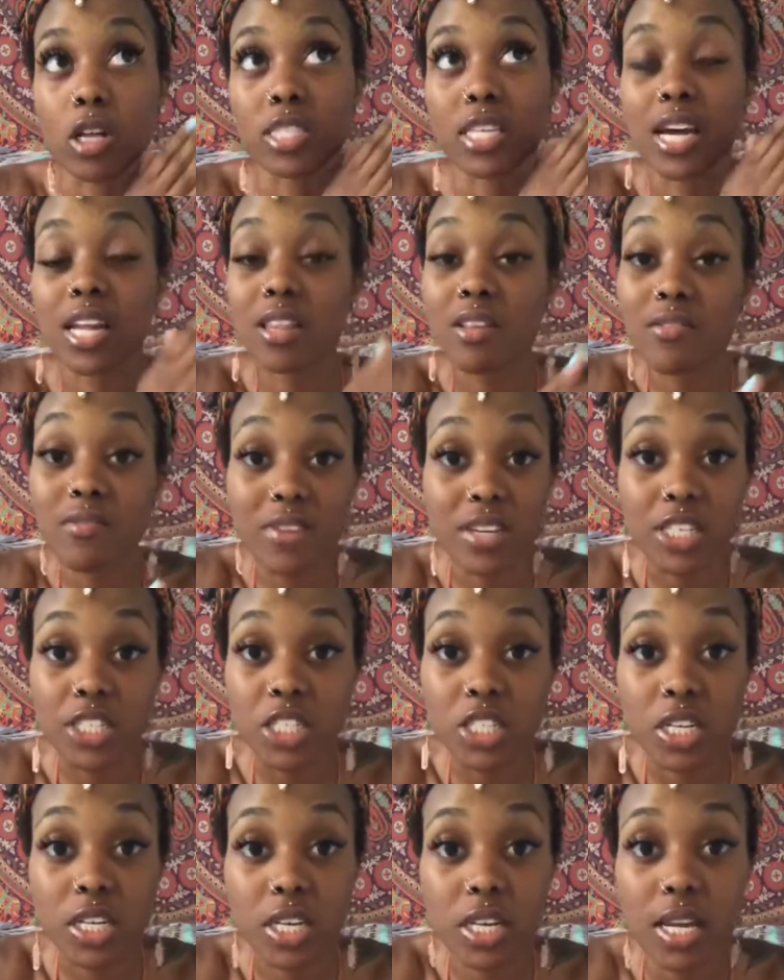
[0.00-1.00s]

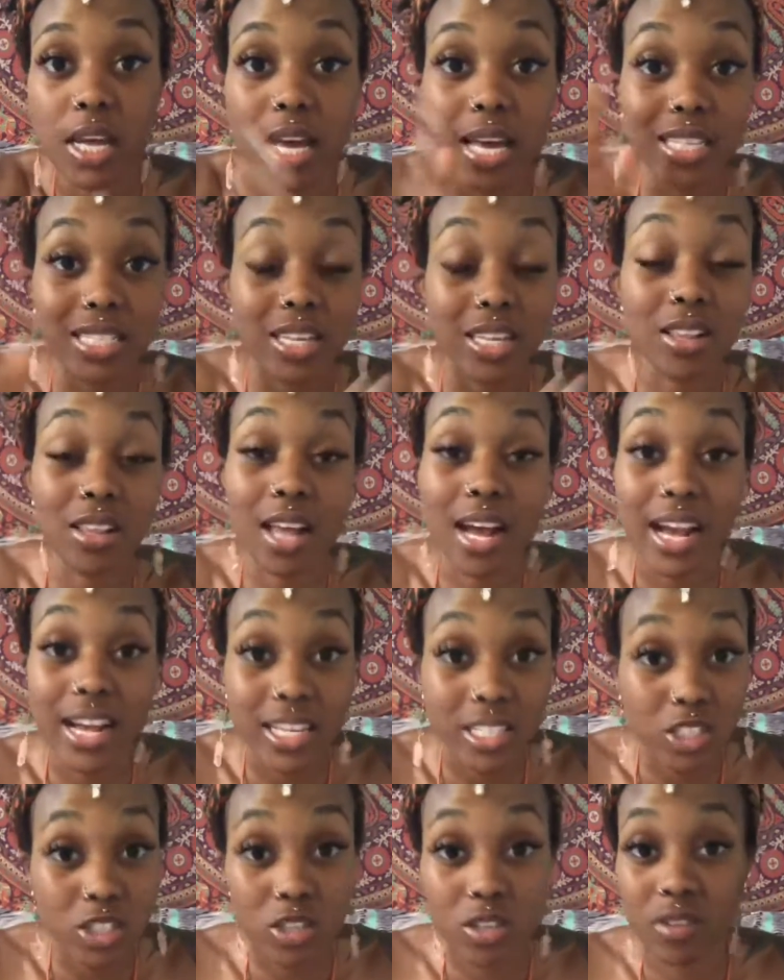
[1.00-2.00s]
television to
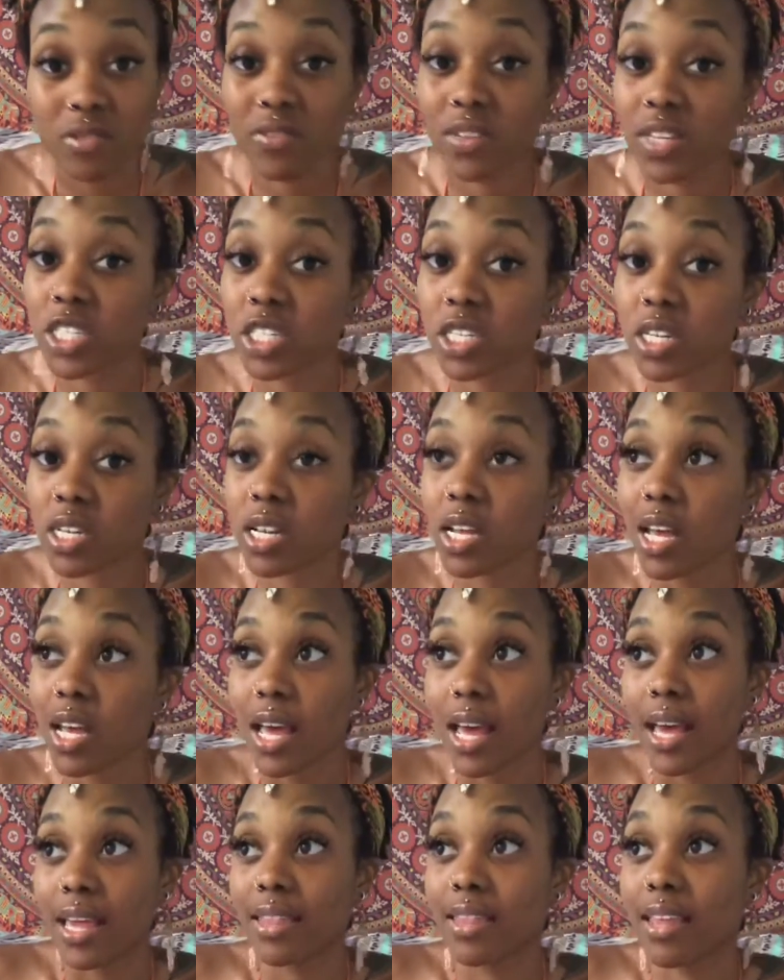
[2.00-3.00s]
lies to your vision,
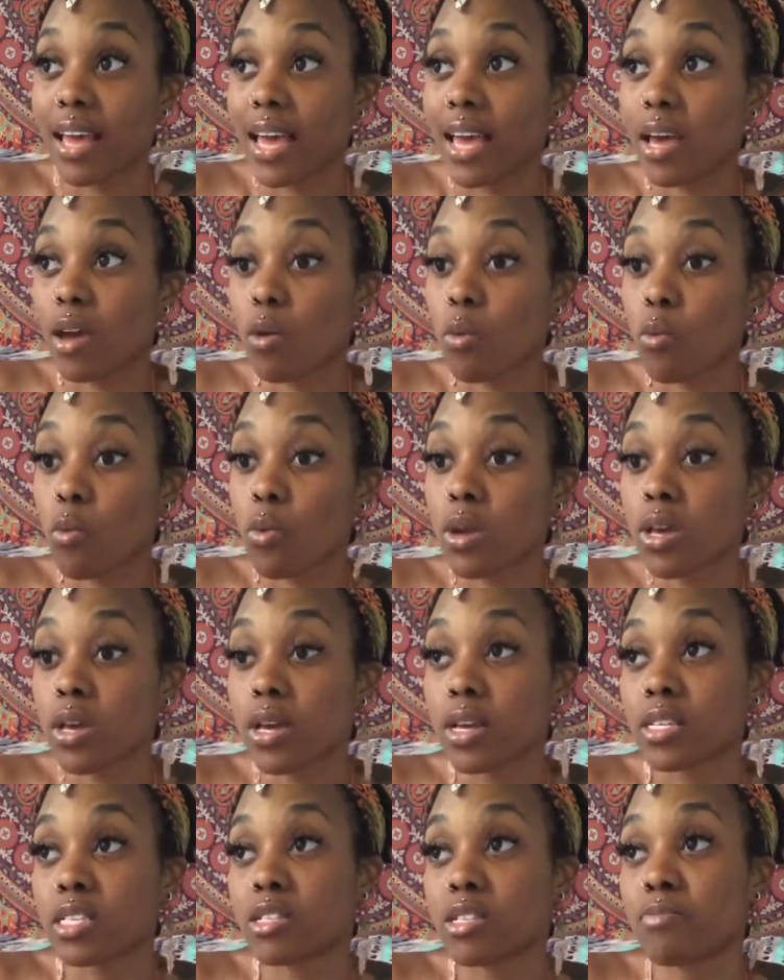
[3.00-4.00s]
that
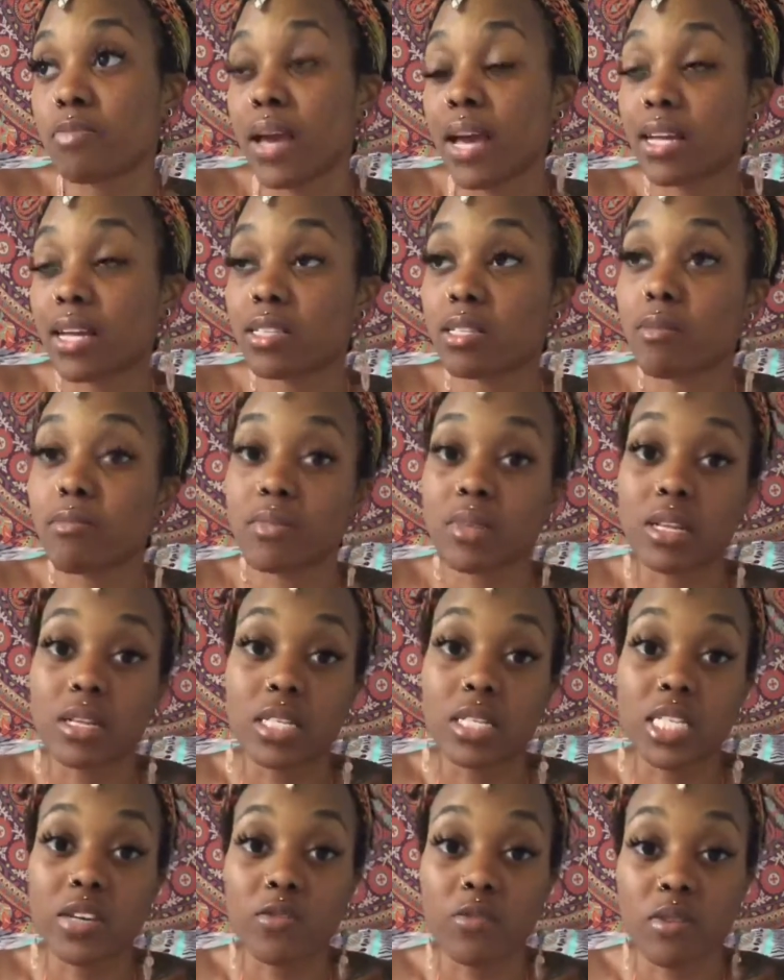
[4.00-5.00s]
we expect something
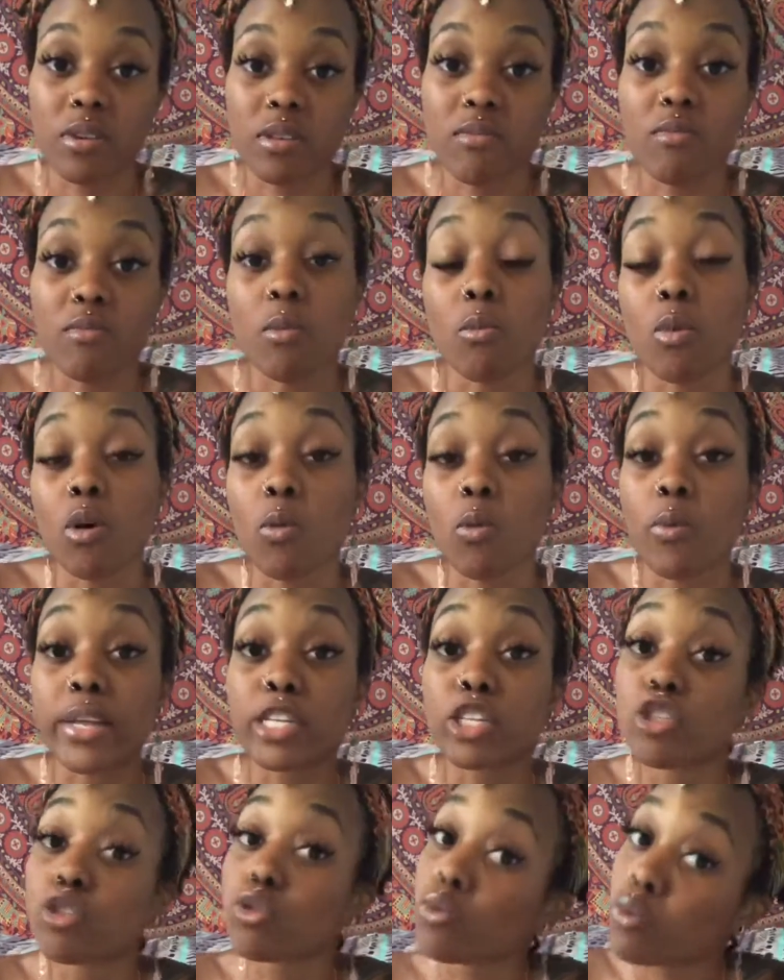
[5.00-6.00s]
different from what we
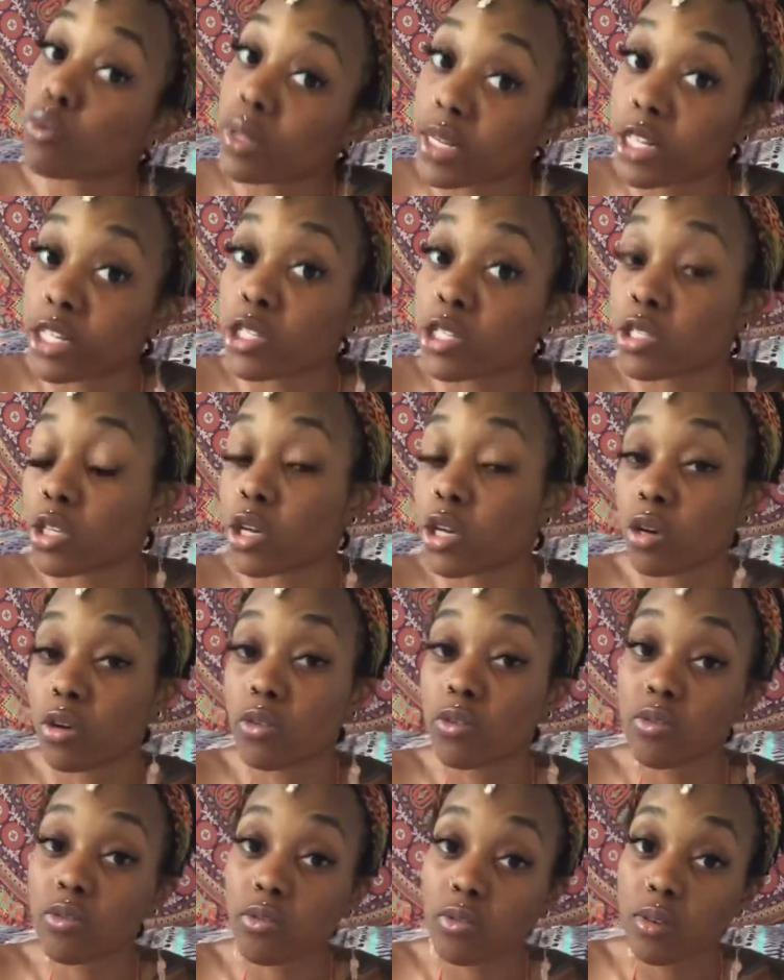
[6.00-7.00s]
truly
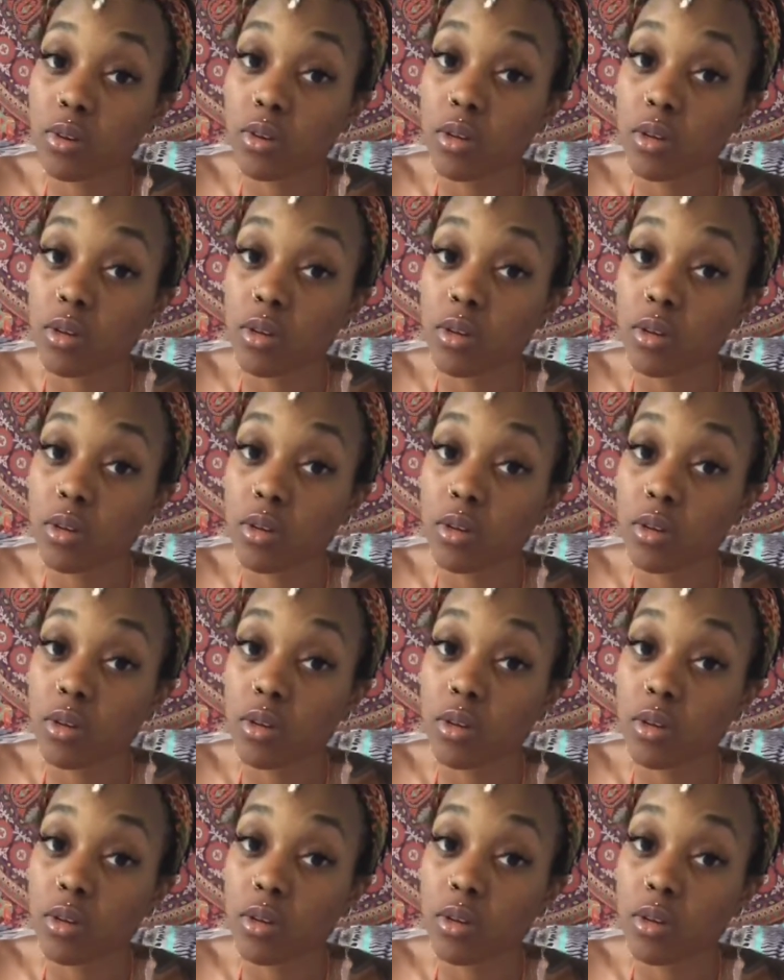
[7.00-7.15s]
deserve.